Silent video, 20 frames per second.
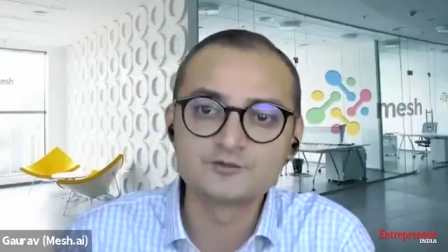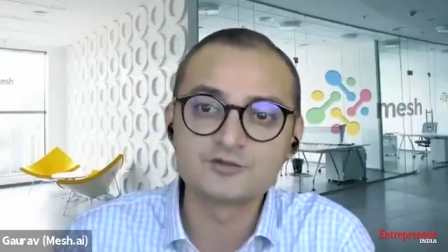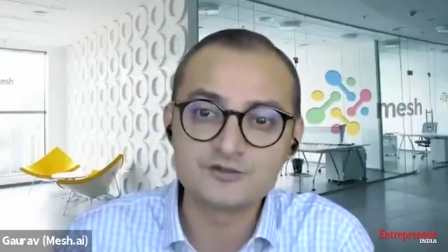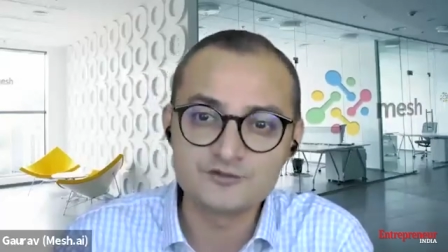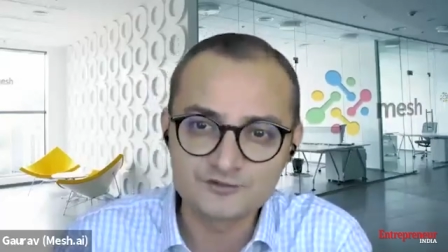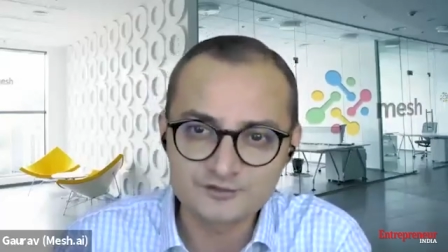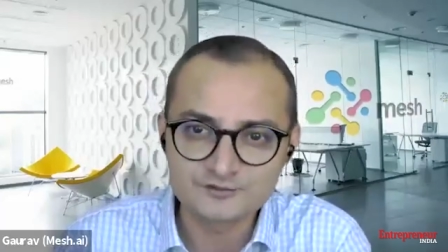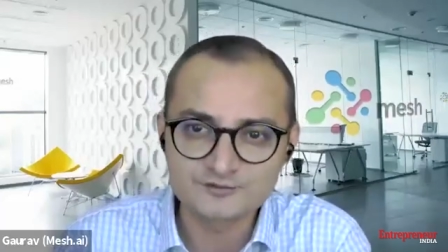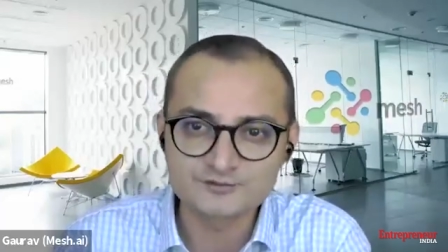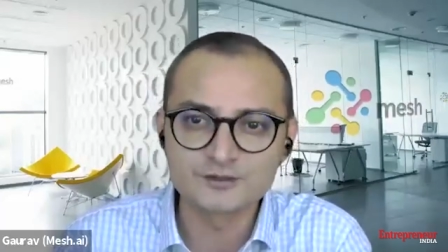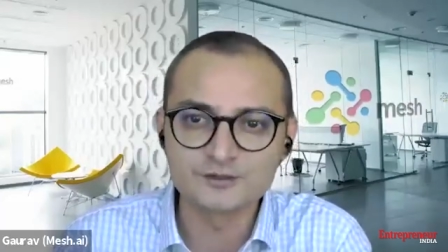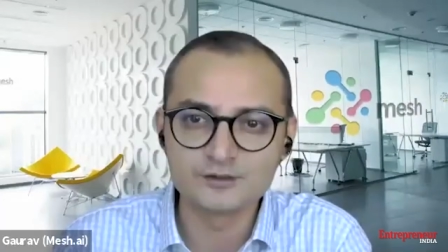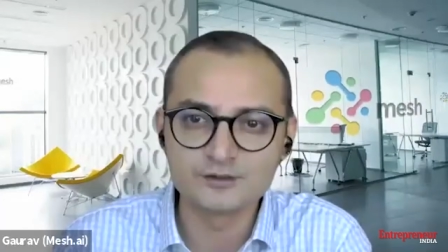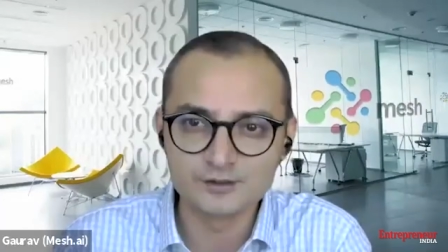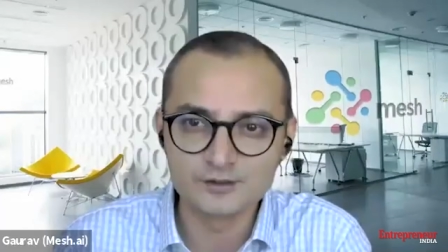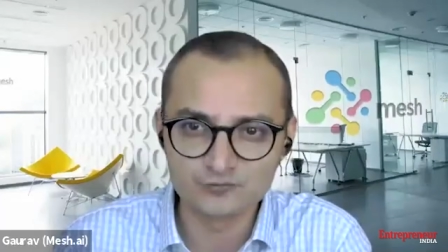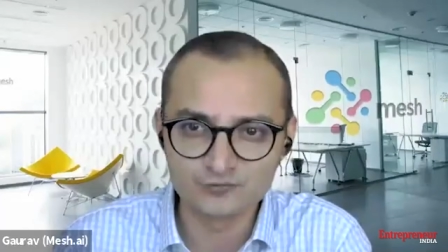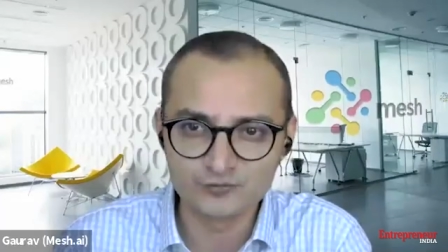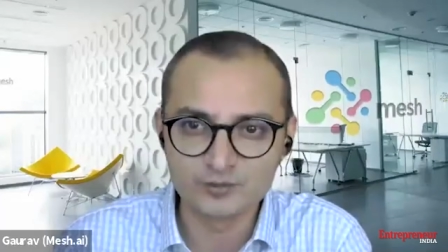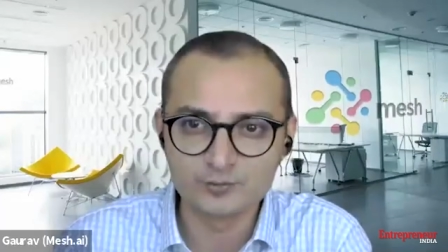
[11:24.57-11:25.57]
a
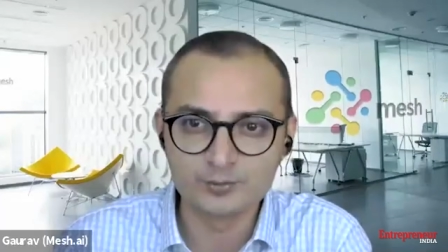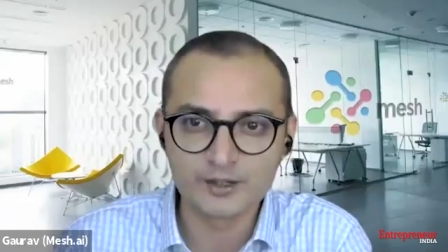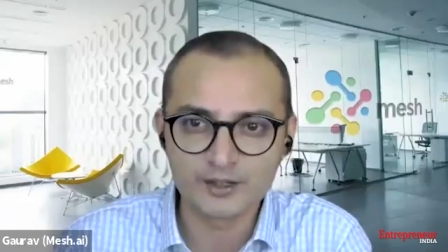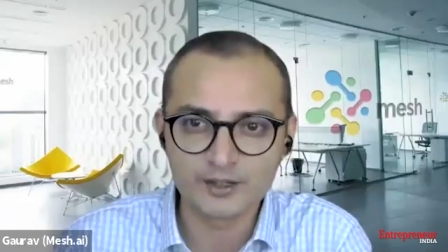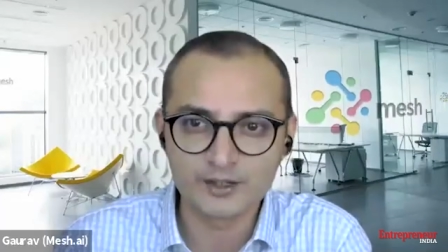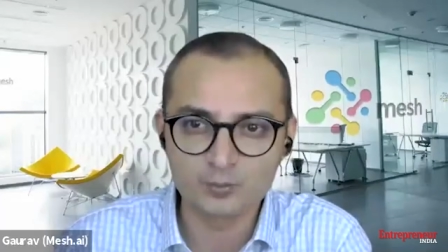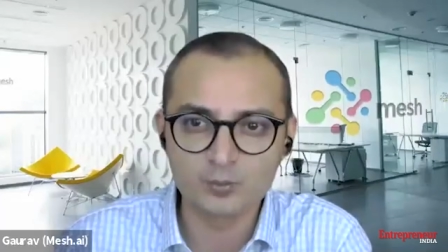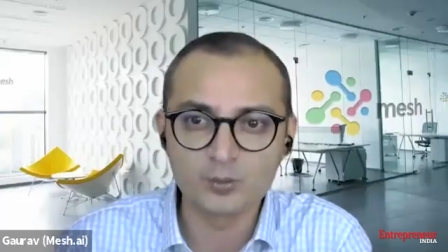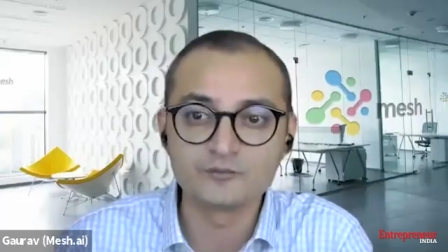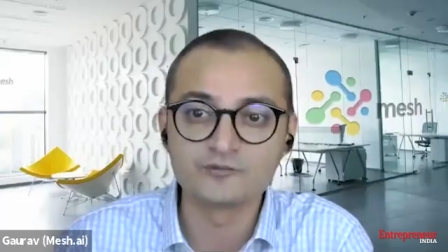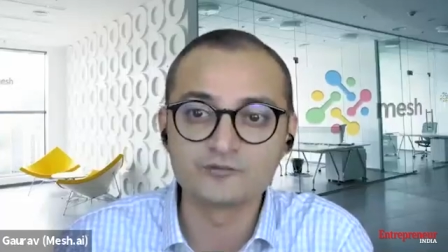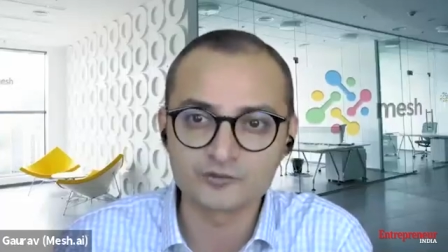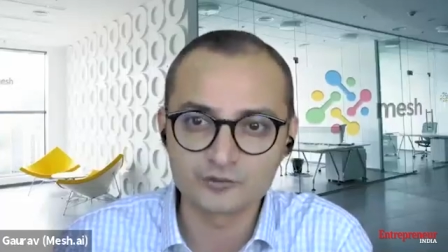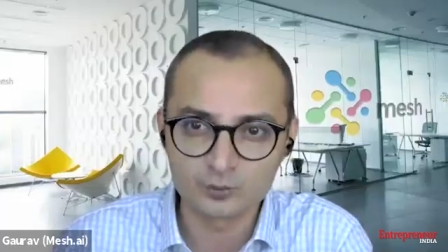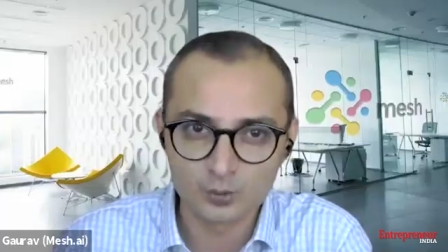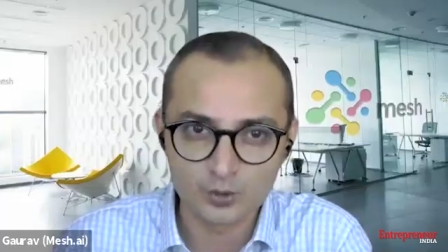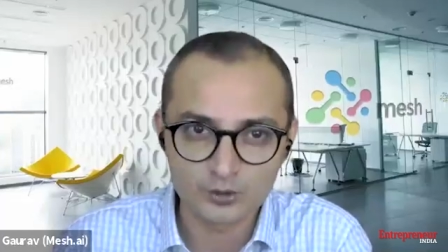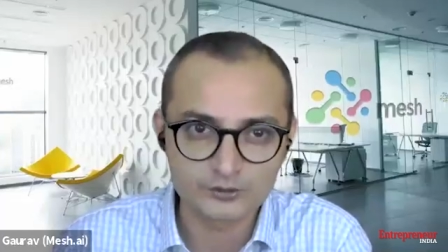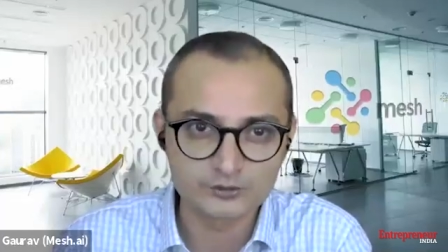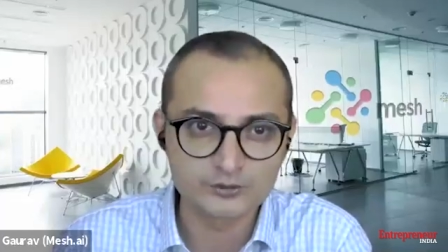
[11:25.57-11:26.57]
360 degree feedback
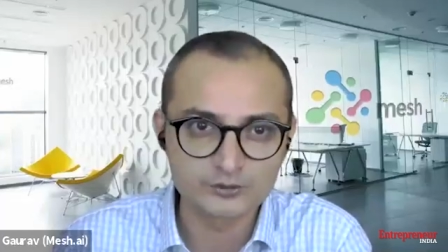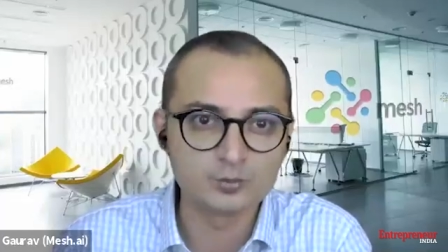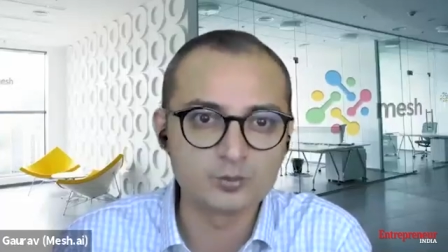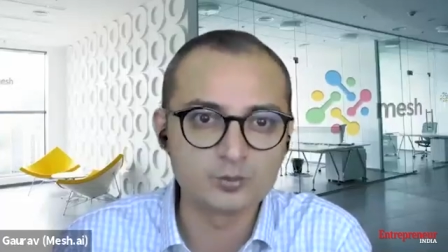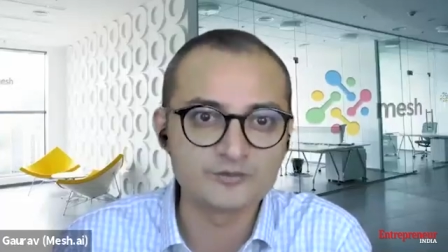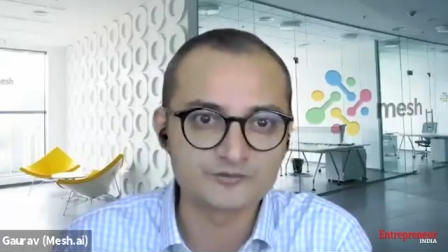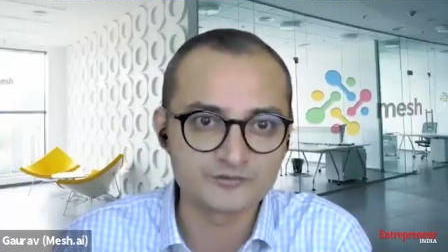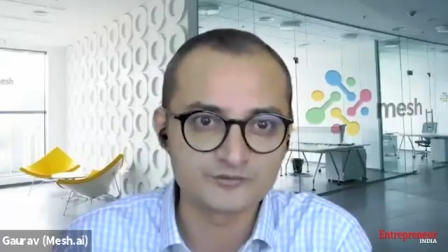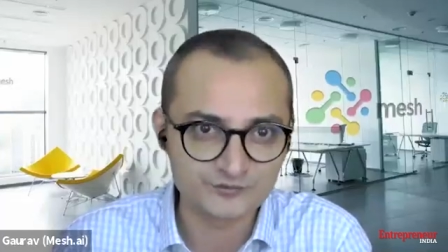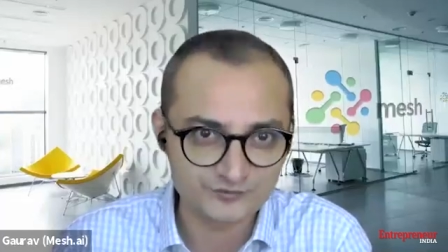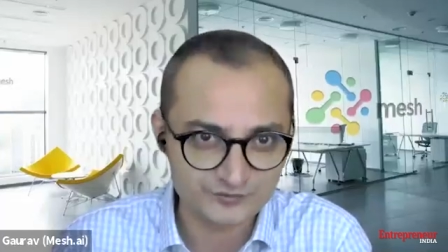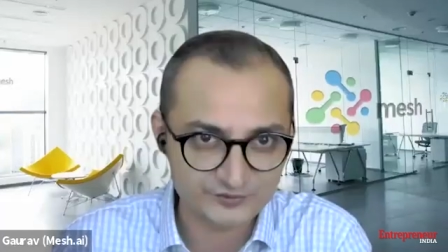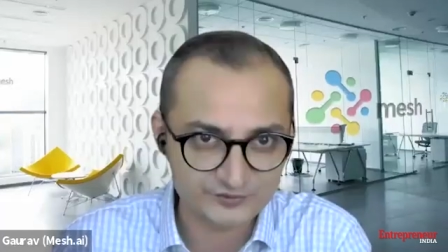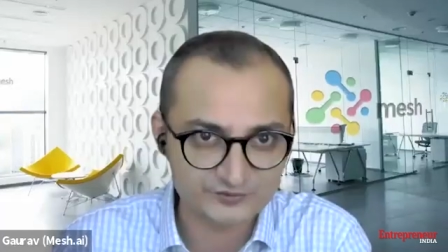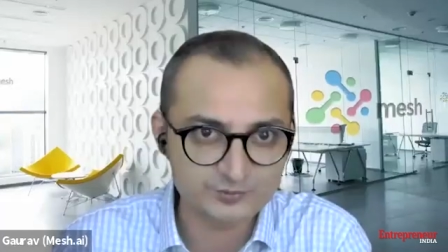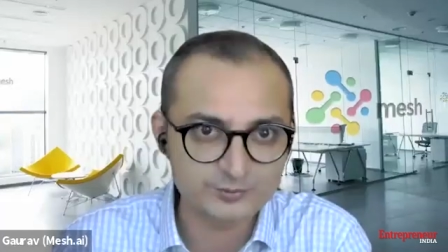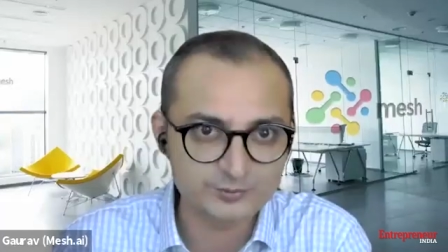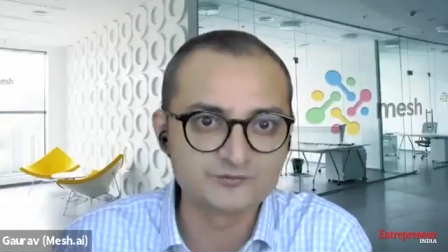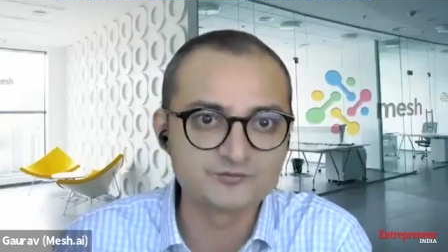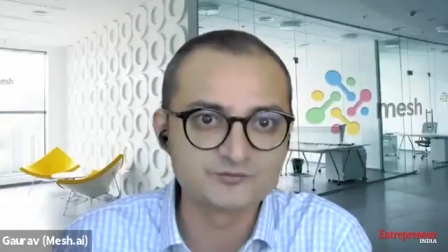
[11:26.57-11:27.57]
once a quarter or once in
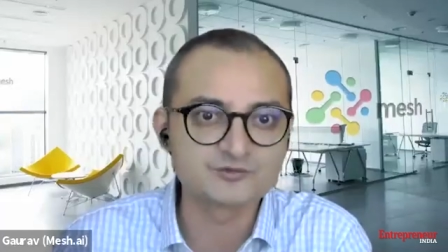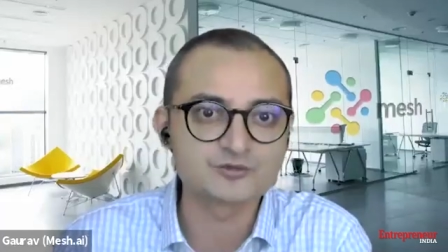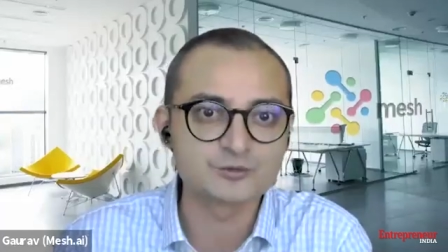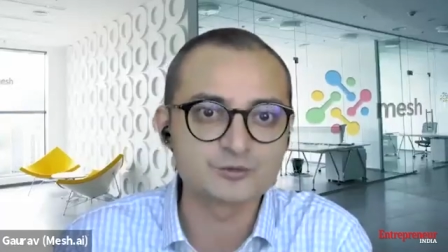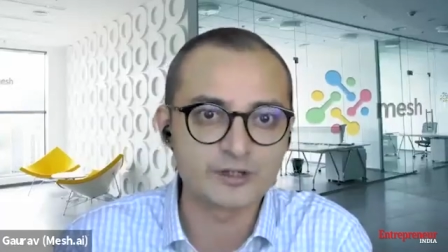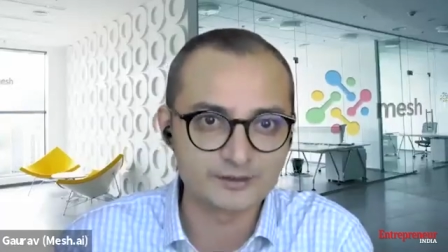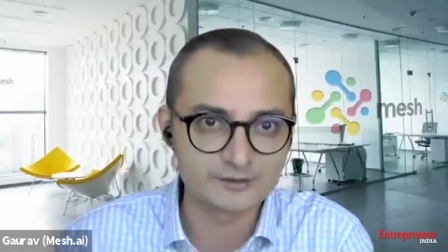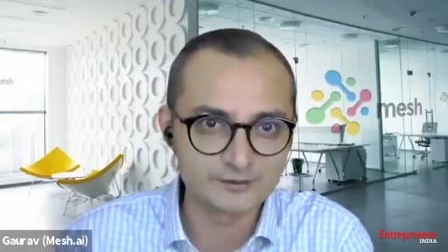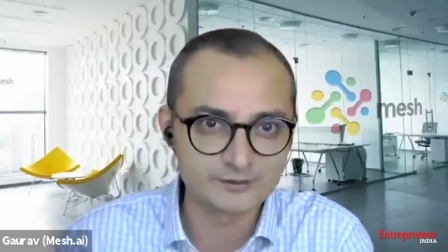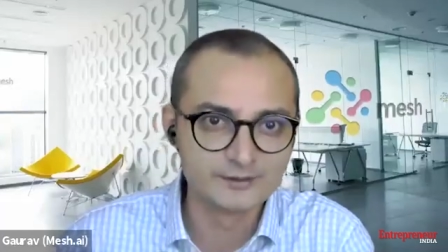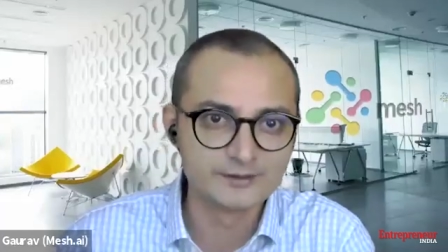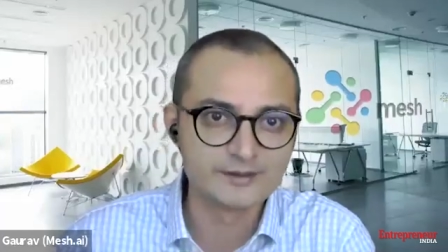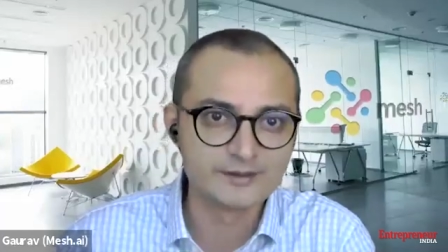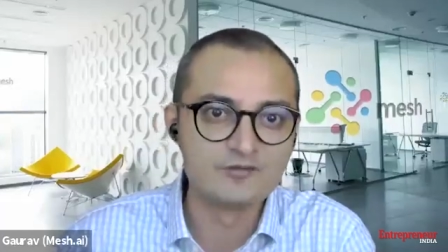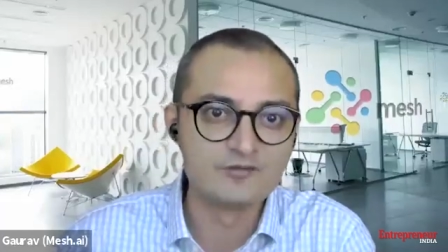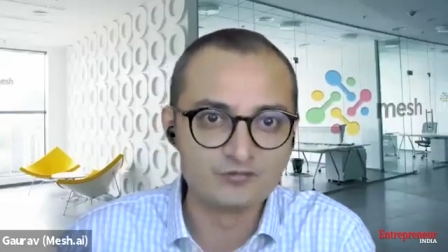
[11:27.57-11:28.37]
six months to get